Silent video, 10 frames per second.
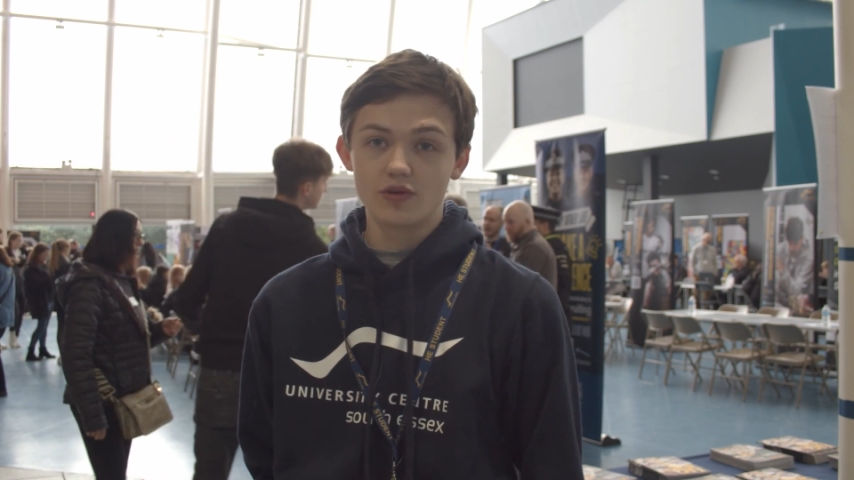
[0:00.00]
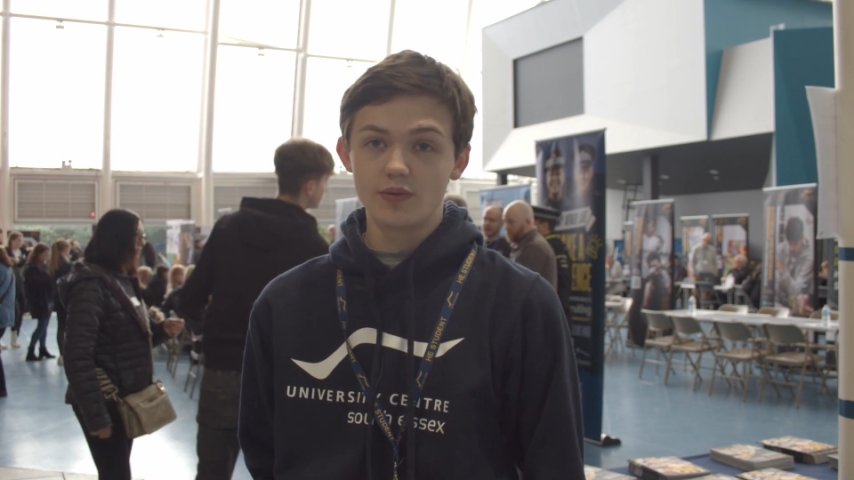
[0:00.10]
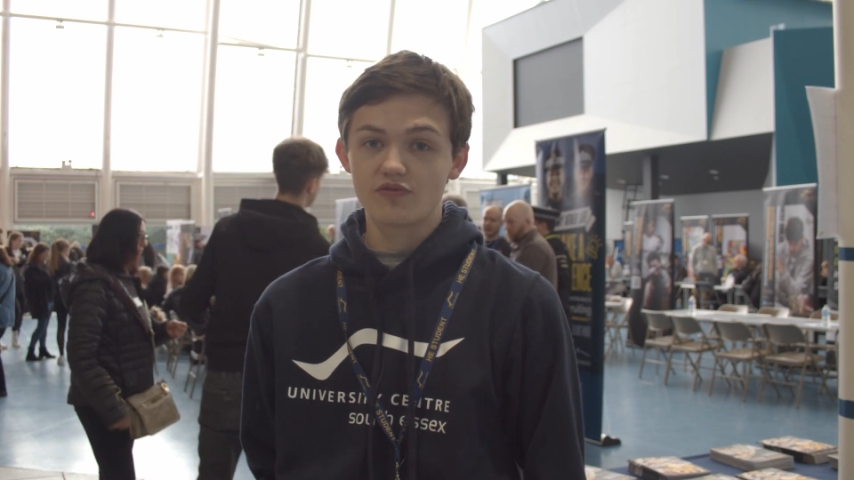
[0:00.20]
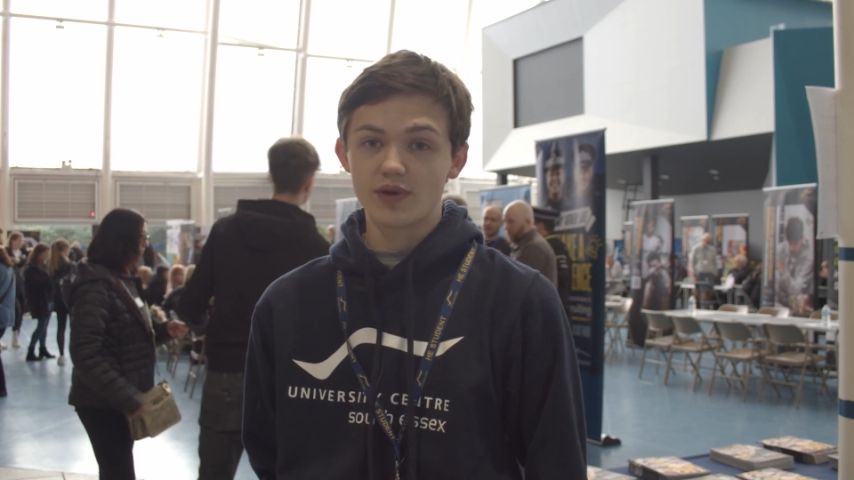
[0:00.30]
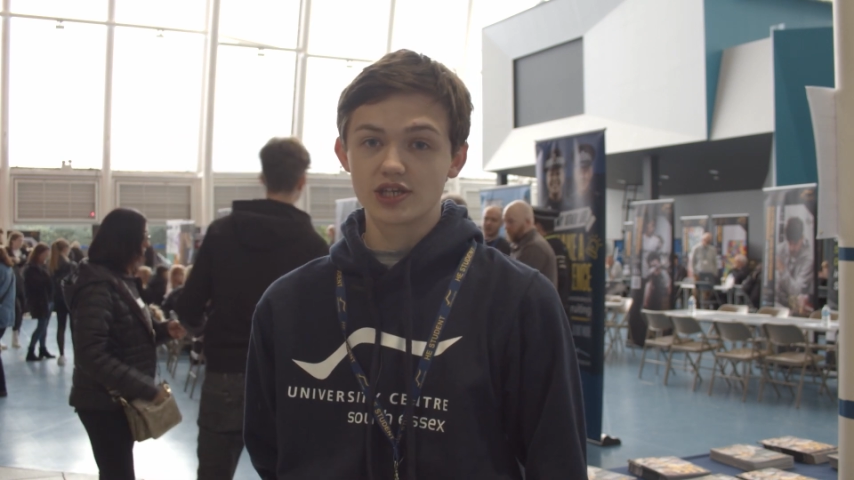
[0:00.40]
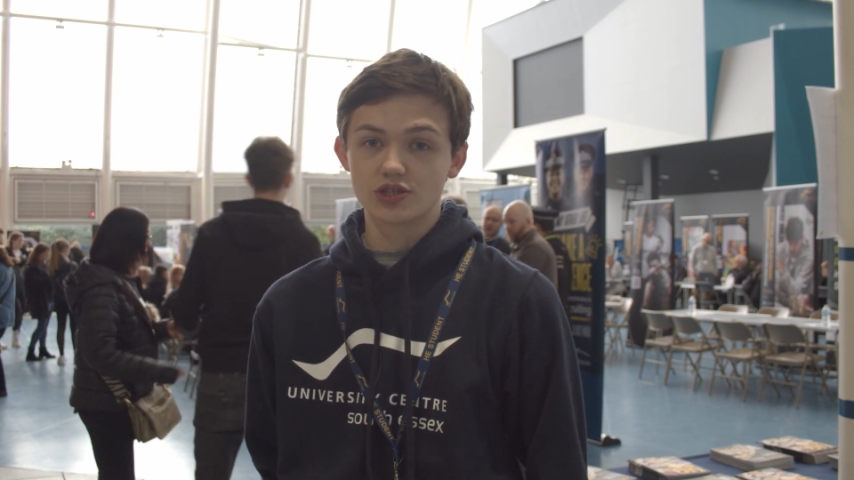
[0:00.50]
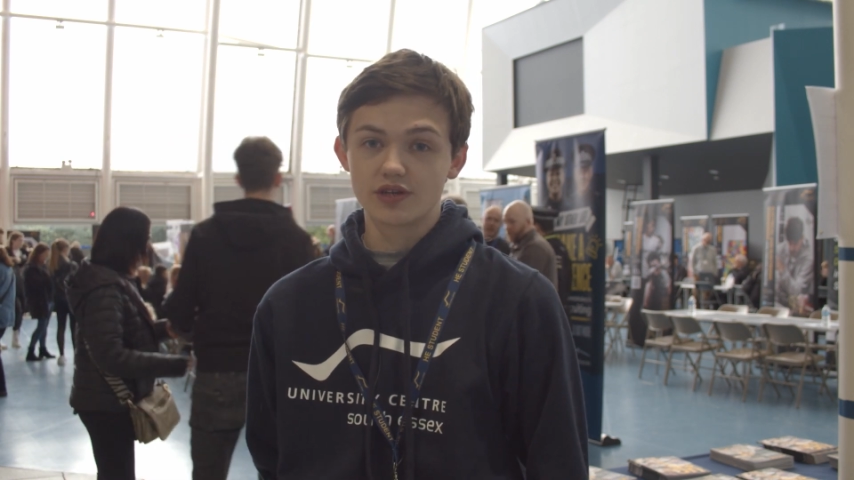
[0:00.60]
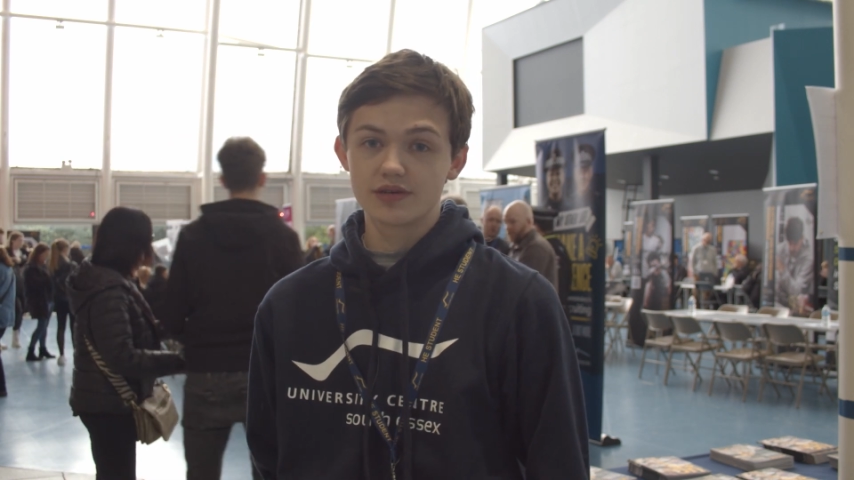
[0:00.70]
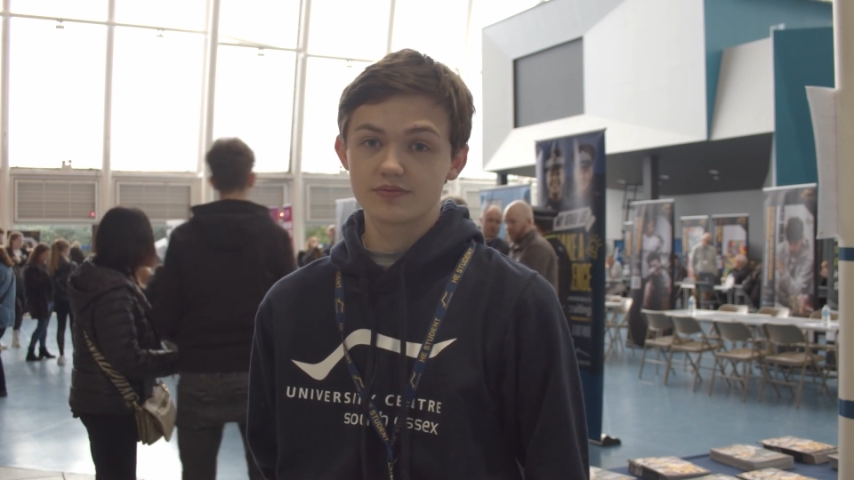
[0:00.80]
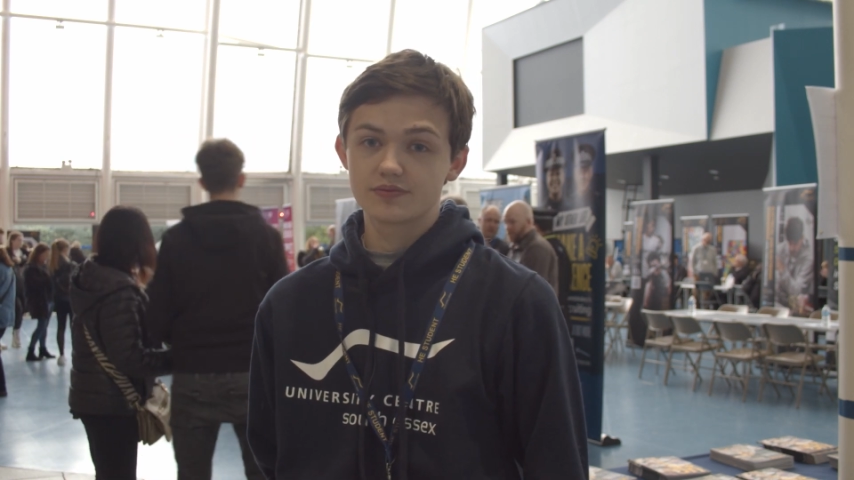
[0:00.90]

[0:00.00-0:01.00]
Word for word: you information on it.